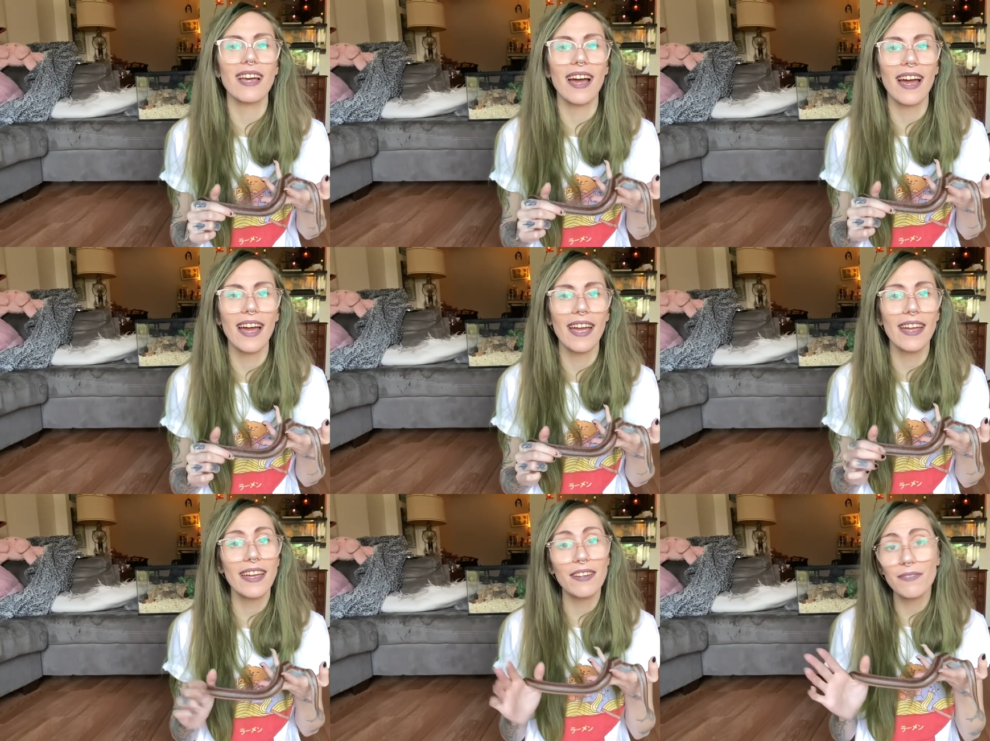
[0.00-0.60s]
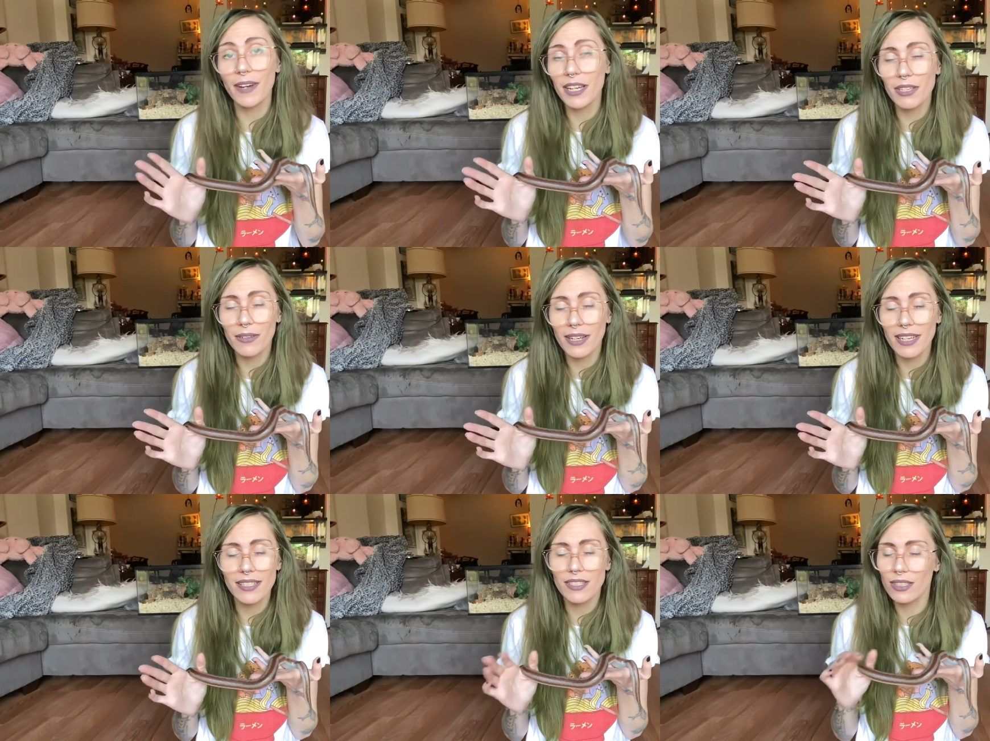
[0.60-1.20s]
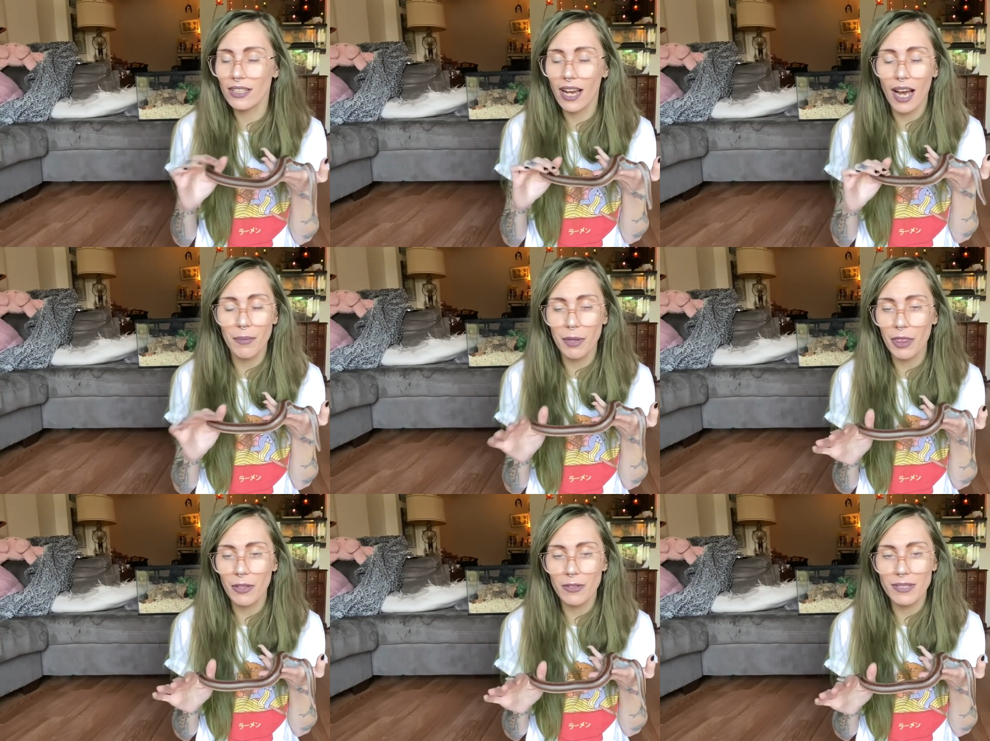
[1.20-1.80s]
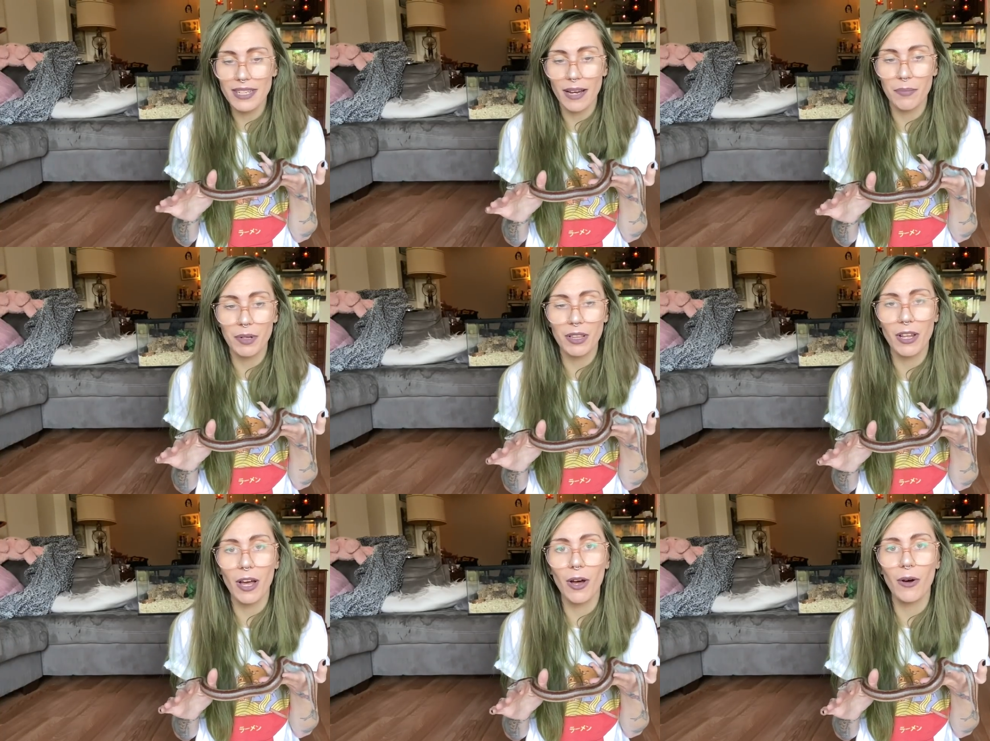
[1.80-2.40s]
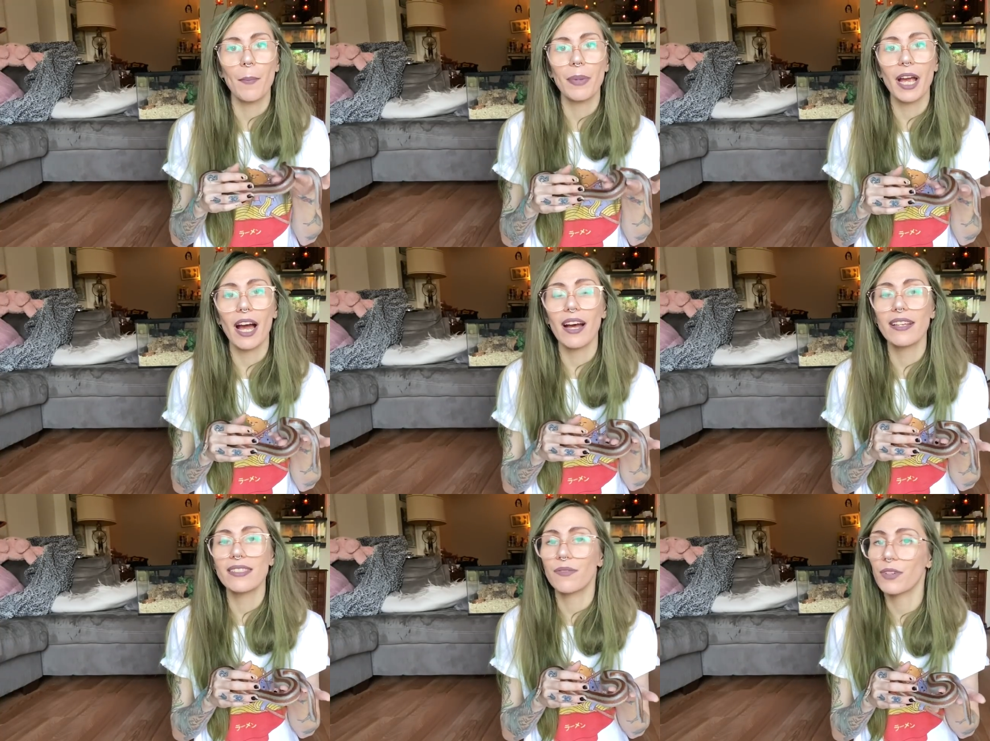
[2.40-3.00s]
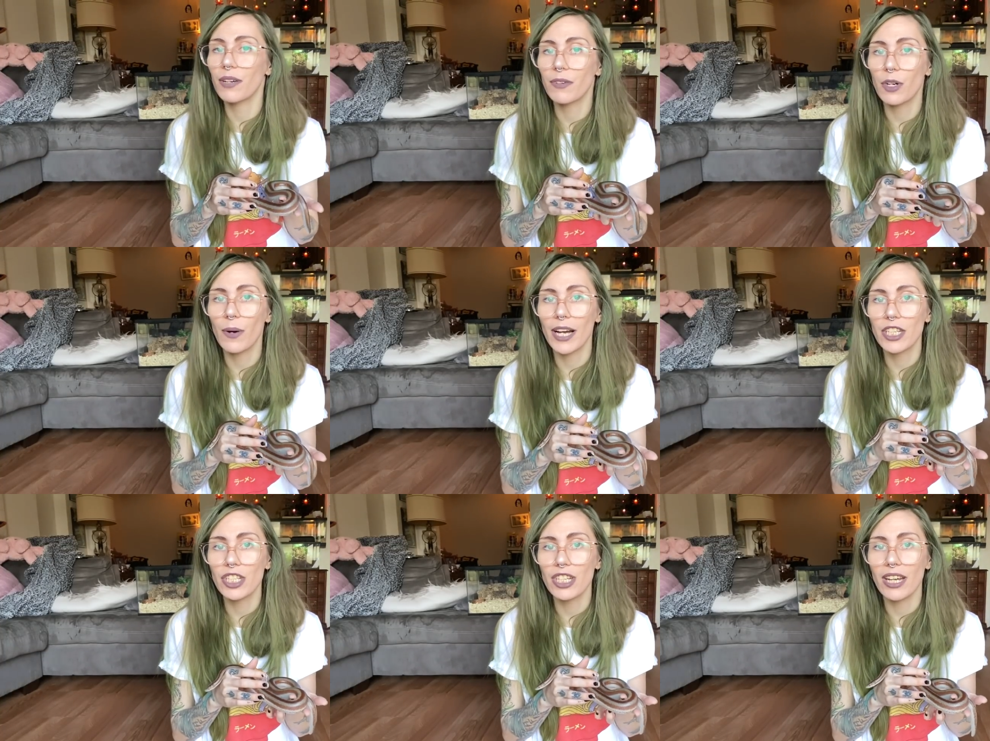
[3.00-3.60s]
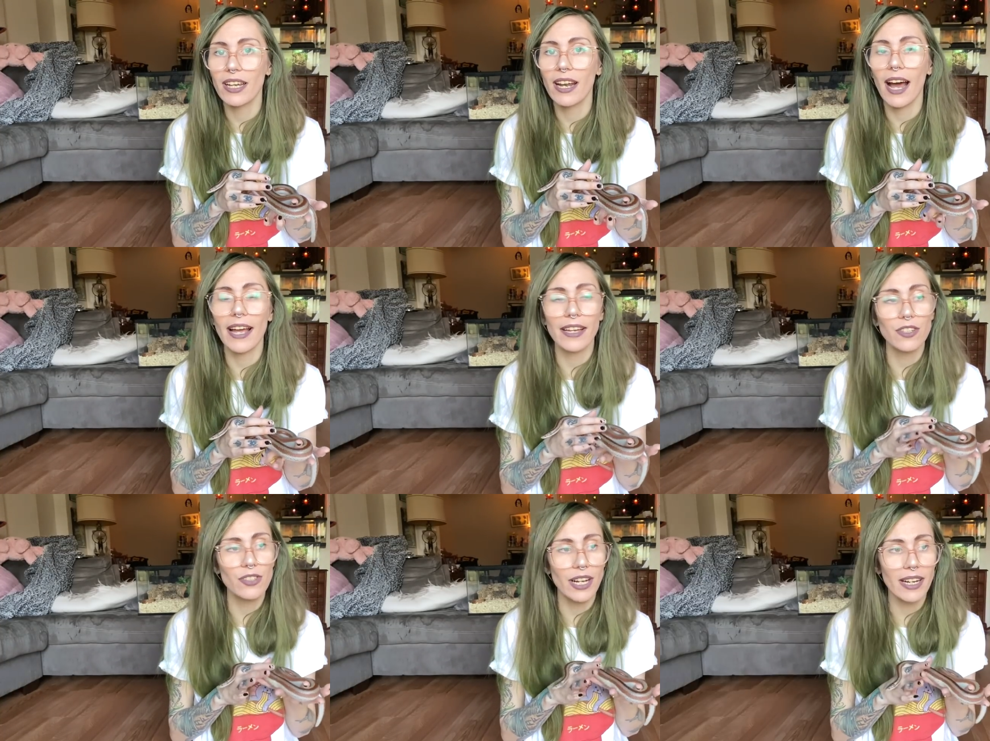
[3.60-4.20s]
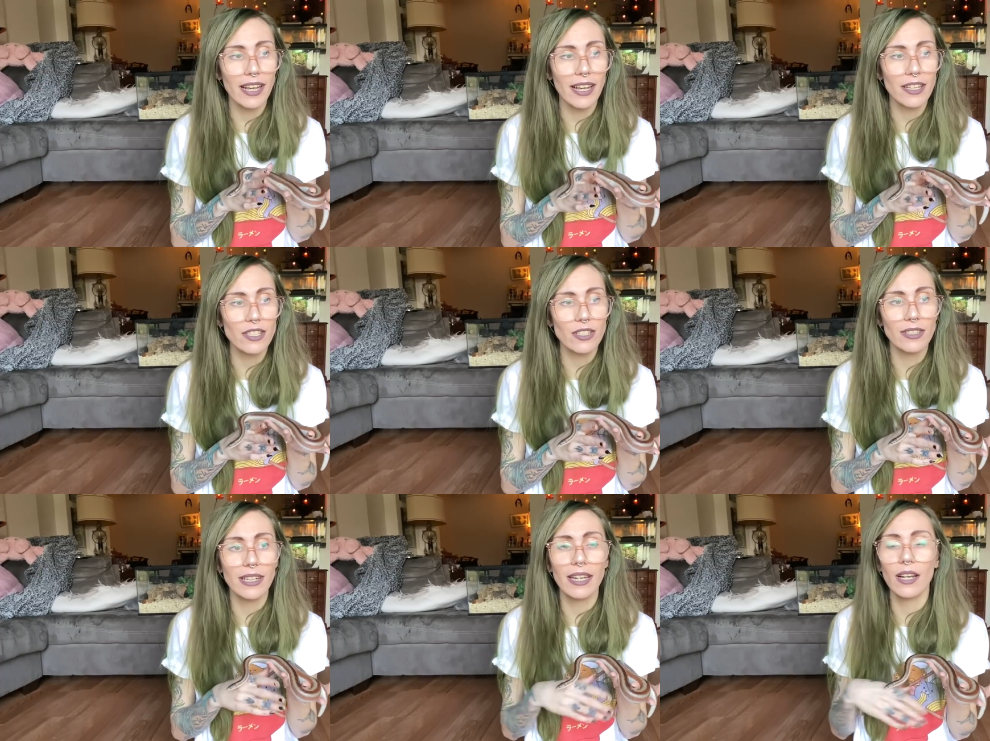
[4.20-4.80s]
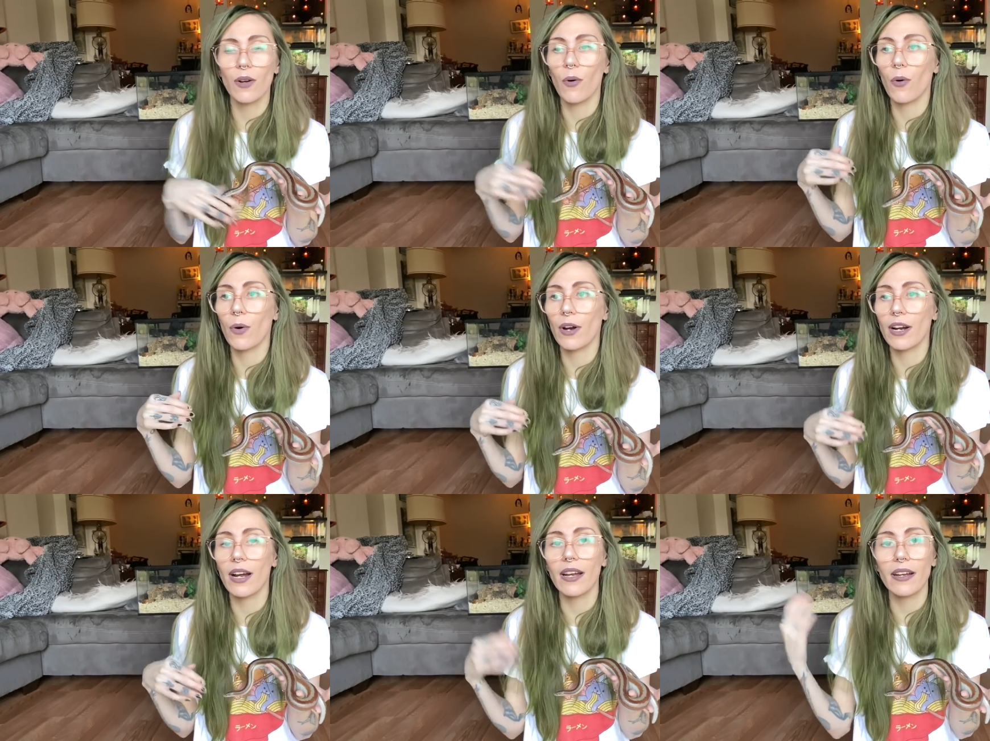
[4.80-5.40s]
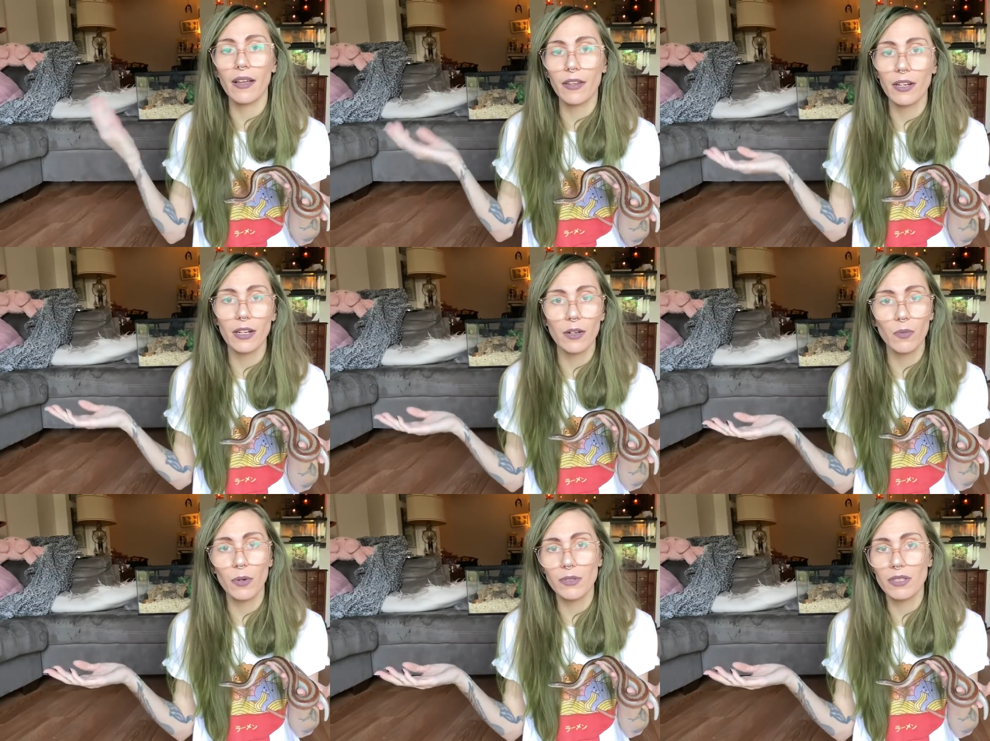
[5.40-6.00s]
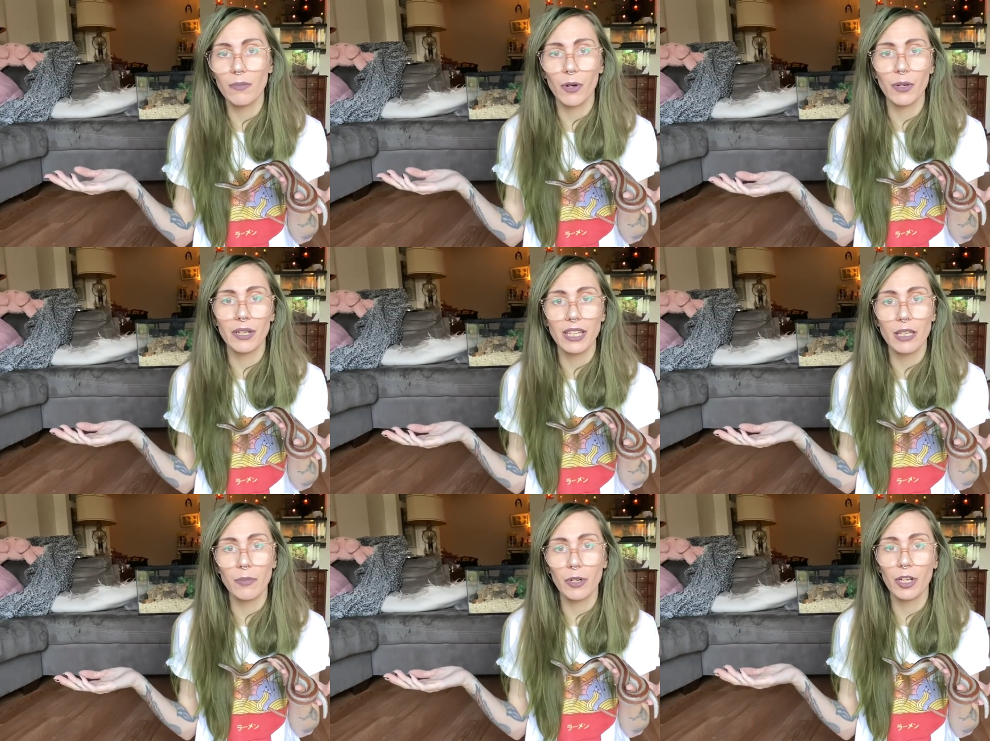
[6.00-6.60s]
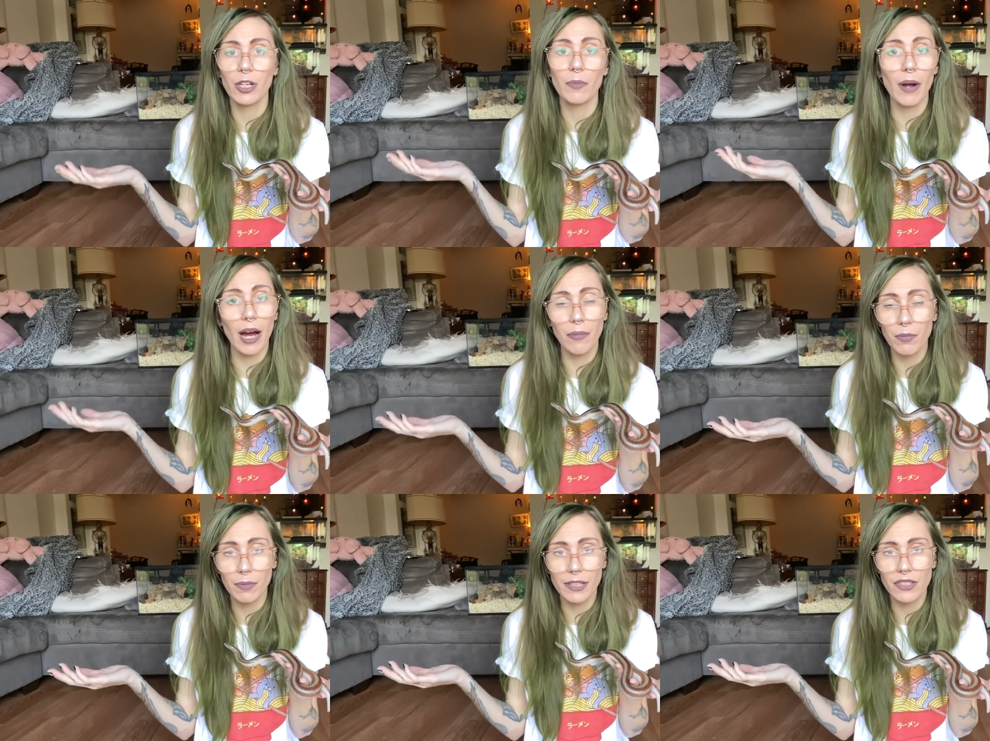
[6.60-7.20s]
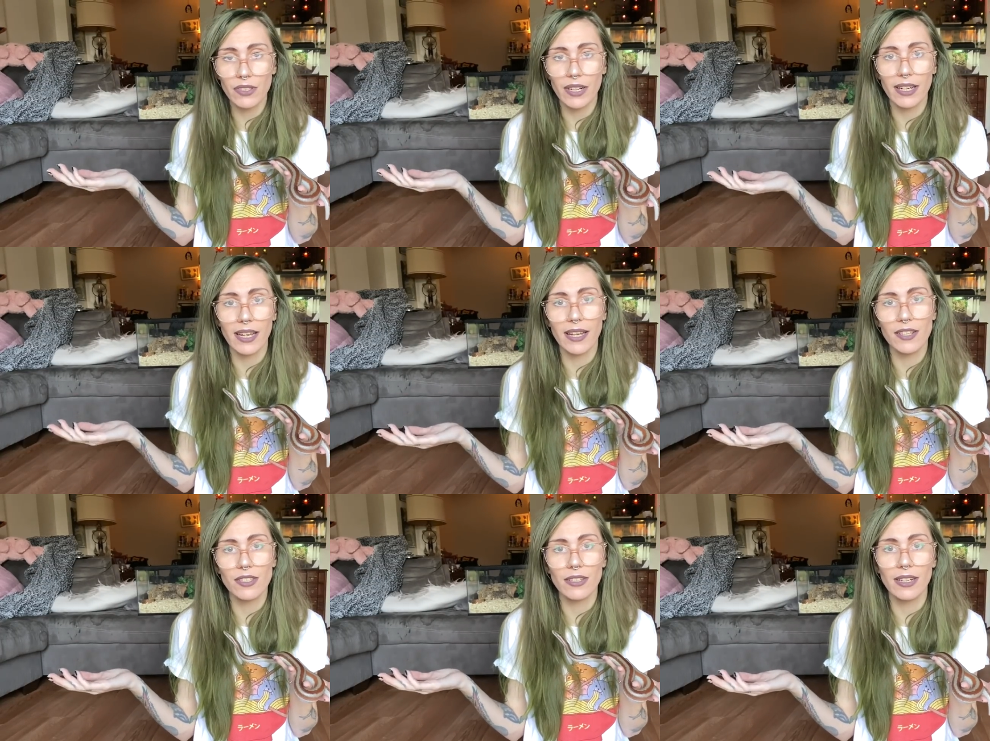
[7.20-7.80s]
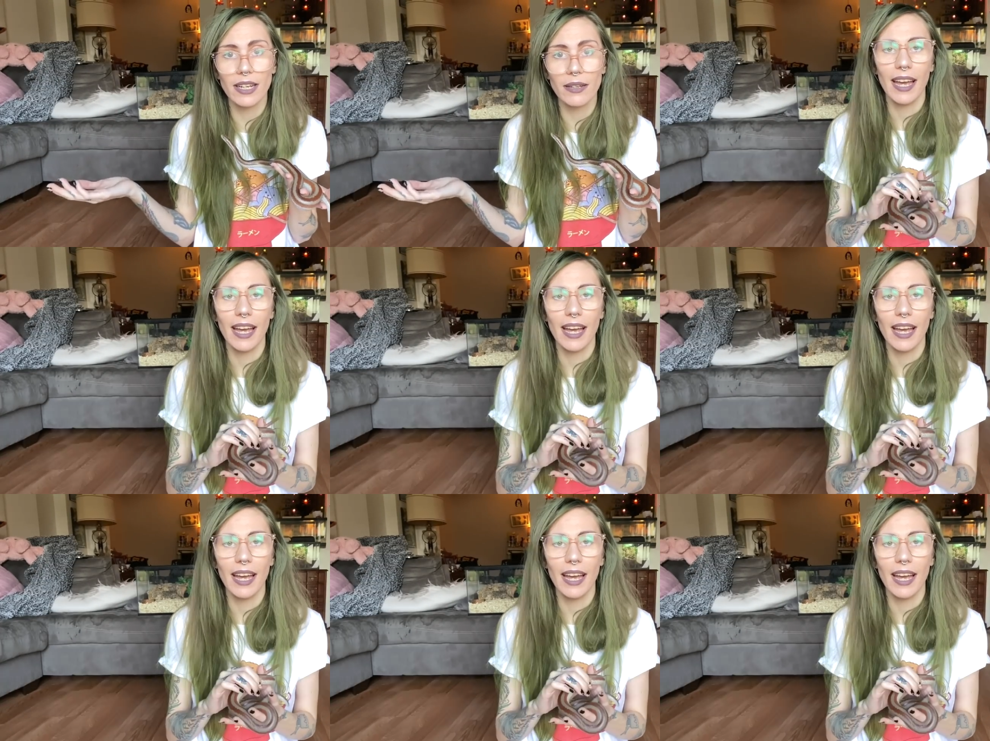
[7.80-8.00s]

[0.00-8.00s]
I invite you guys to comment those down below, because if you have a question, I can try to answer it, or another Rosy Boa keeper could probably try to answer it.